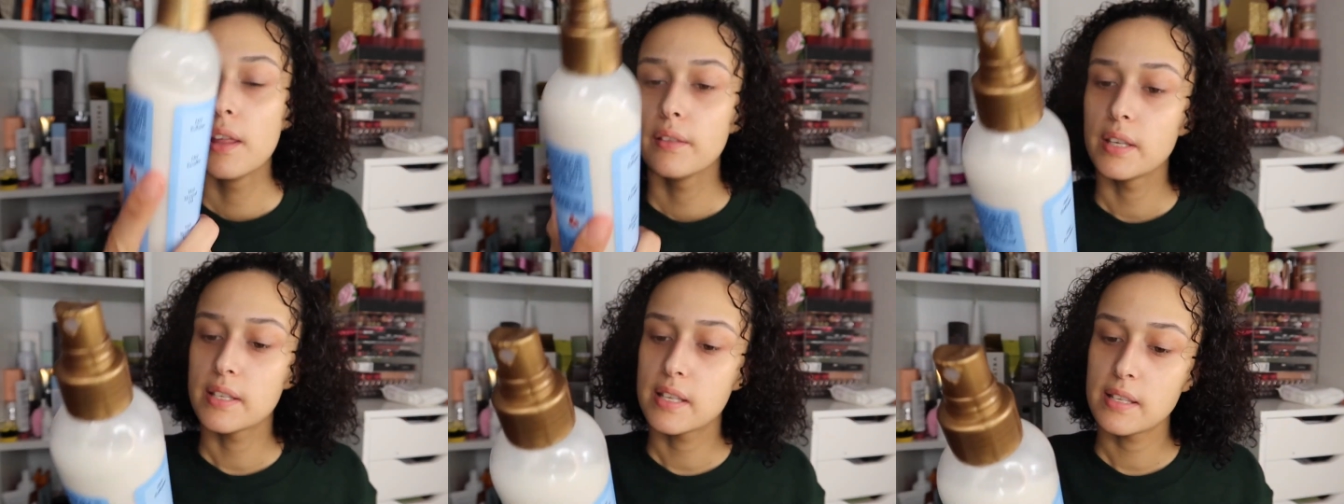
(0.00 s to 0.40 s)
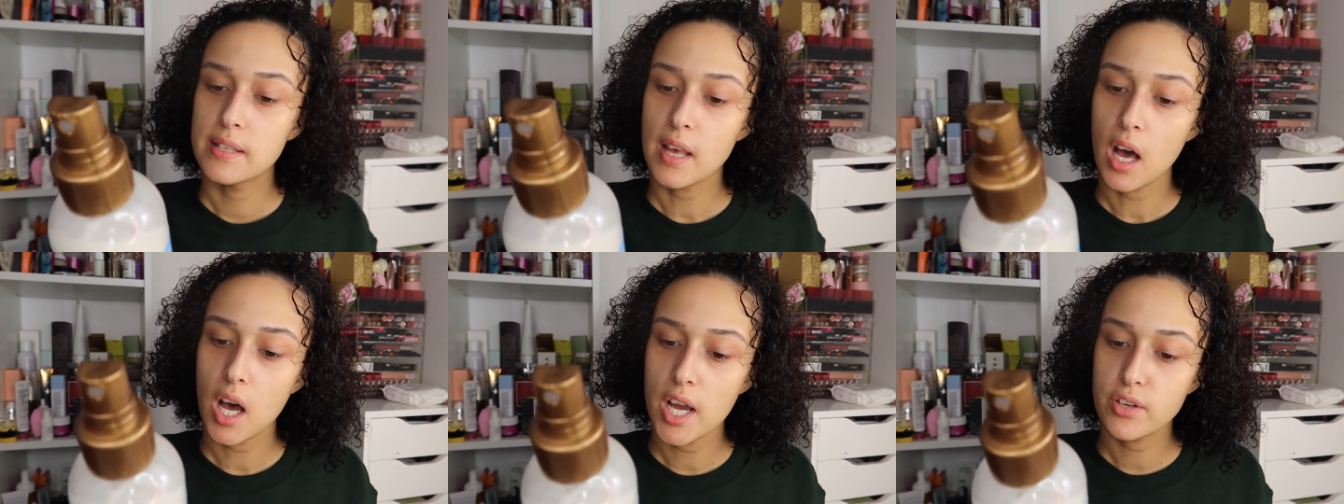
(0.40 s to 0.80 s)
this is
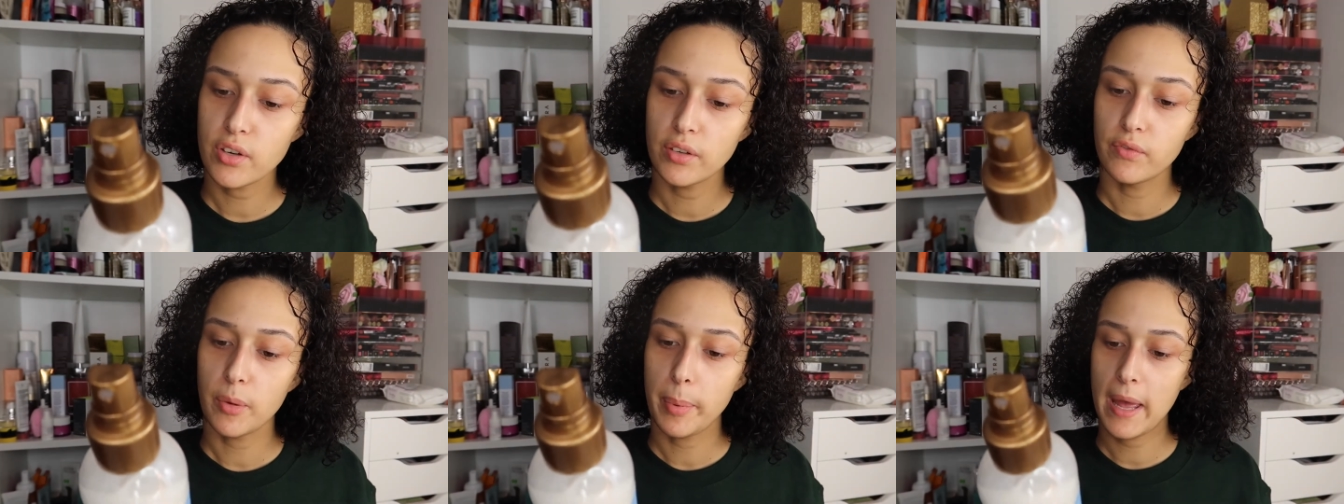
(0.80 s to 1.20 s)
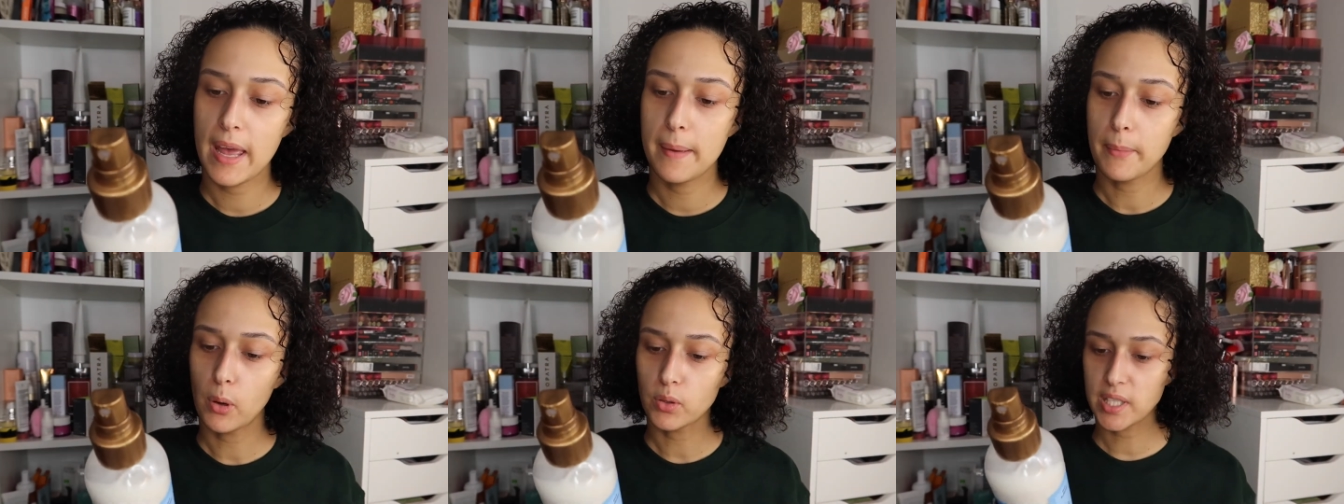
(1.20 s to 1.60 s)
the Hydrate
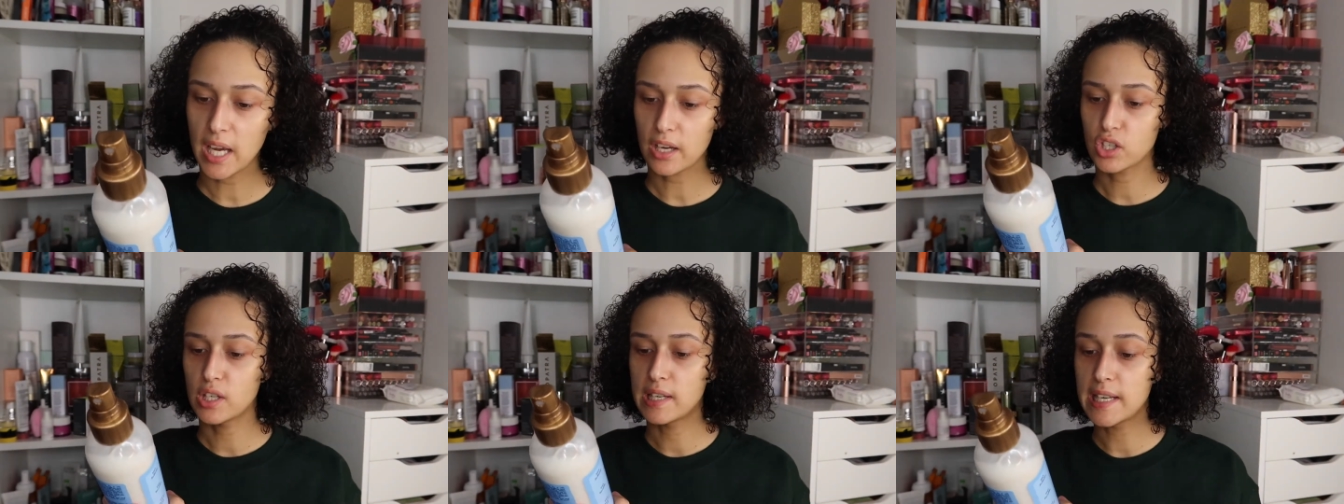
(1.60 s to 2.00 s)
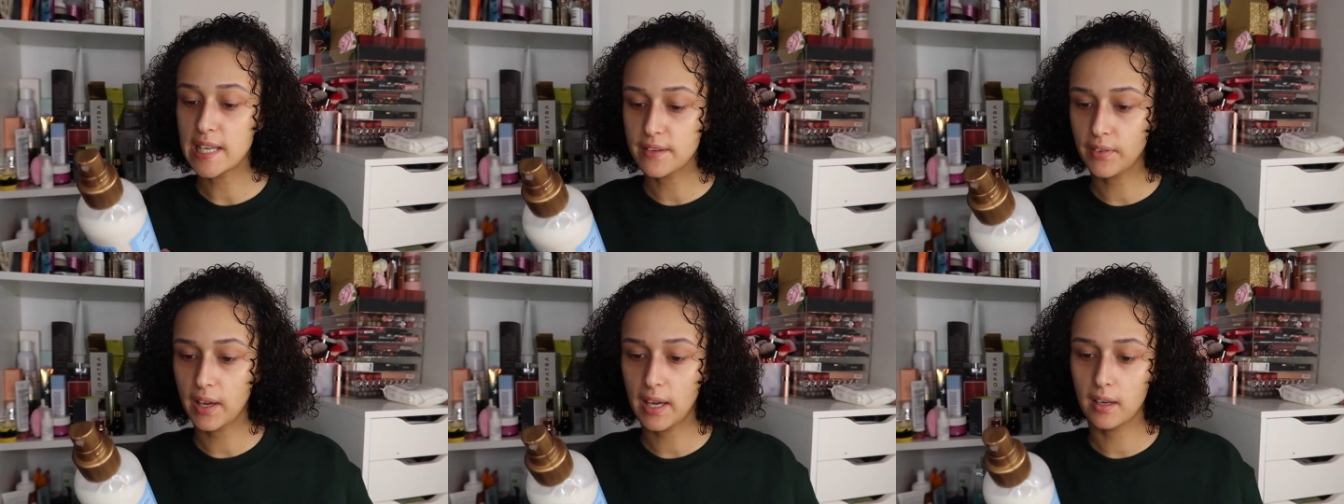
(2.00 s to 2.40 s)
Repair Multi-Action
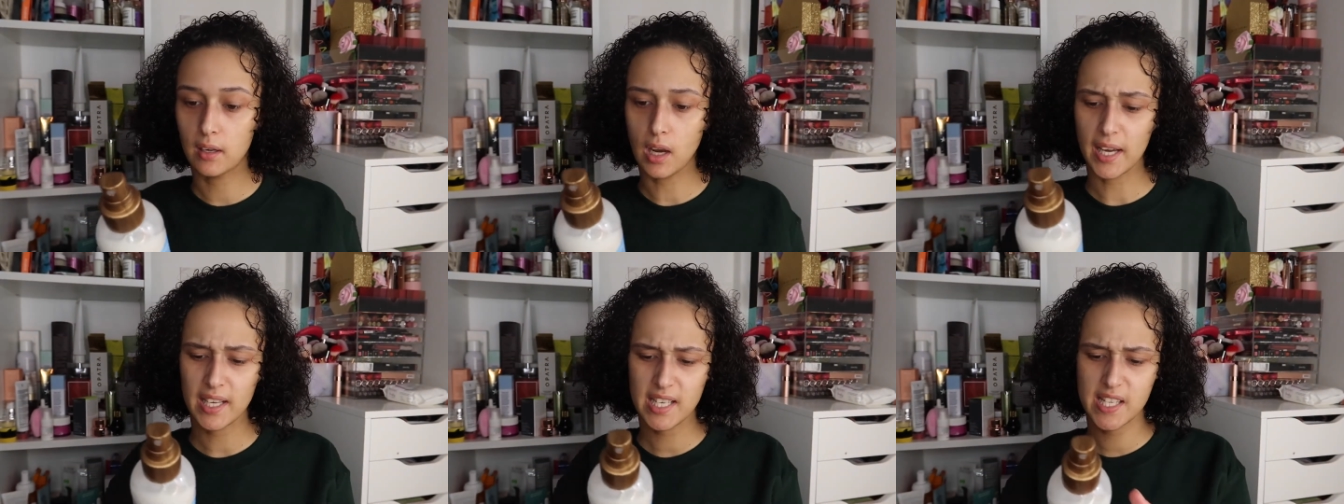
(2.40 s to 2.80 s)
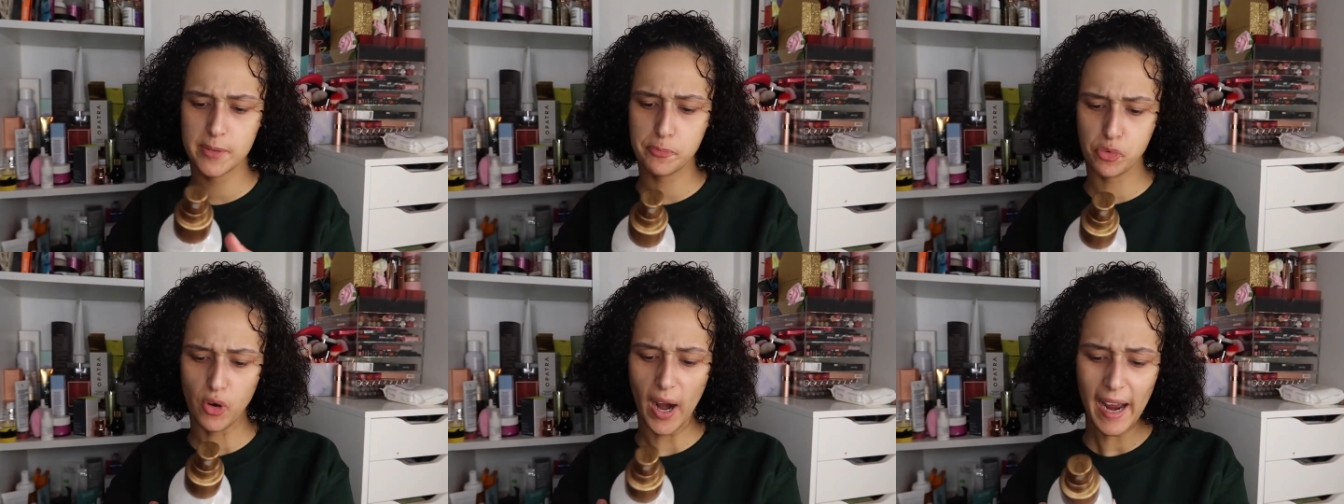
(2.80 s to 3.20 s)
Leave-In like
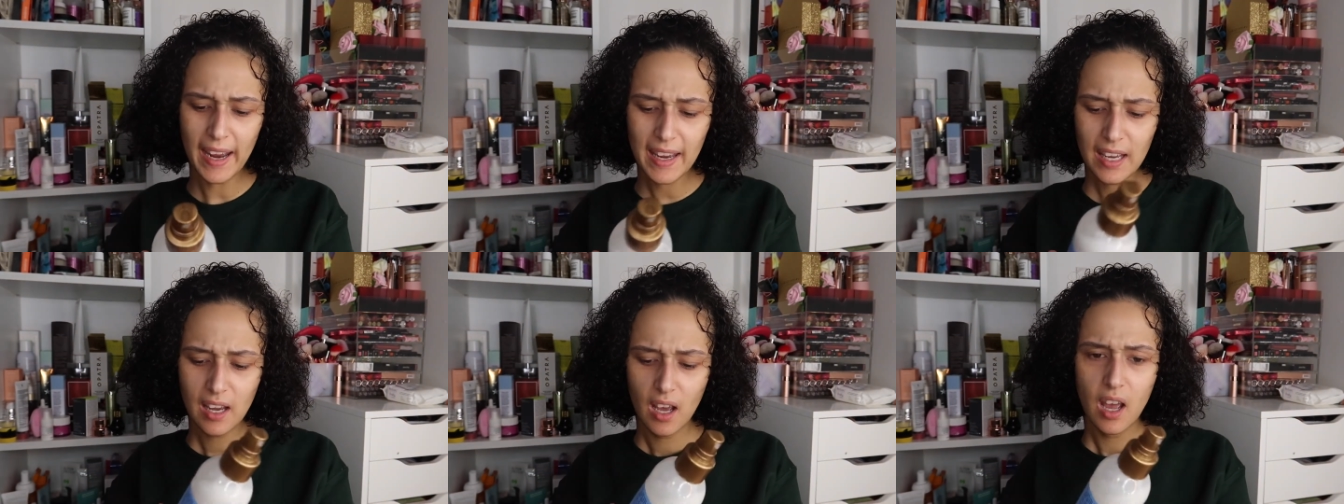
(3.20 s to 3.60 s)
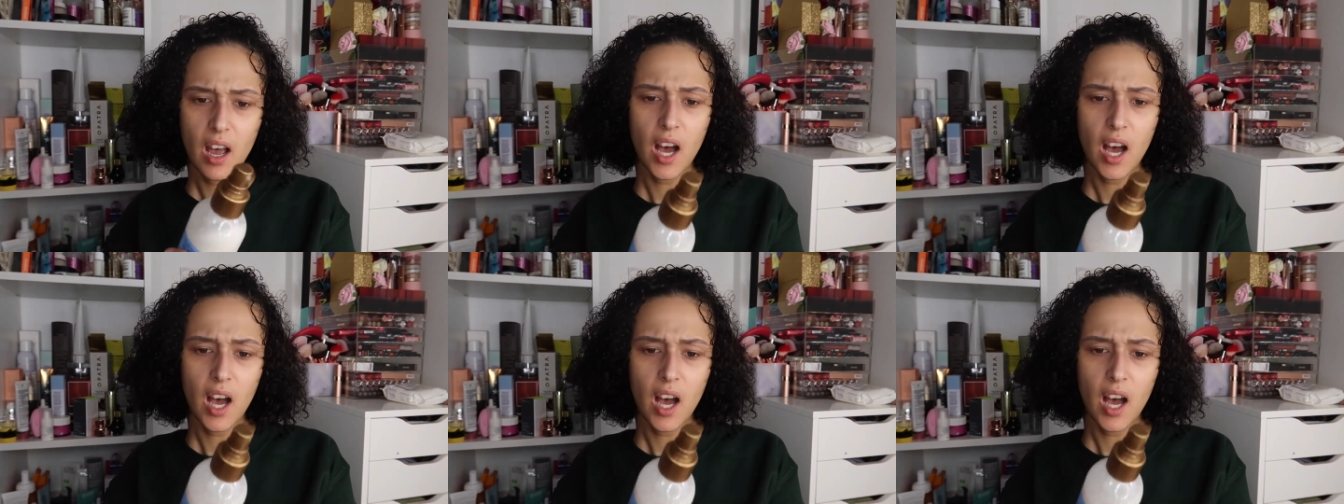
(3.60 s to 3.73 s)
spray.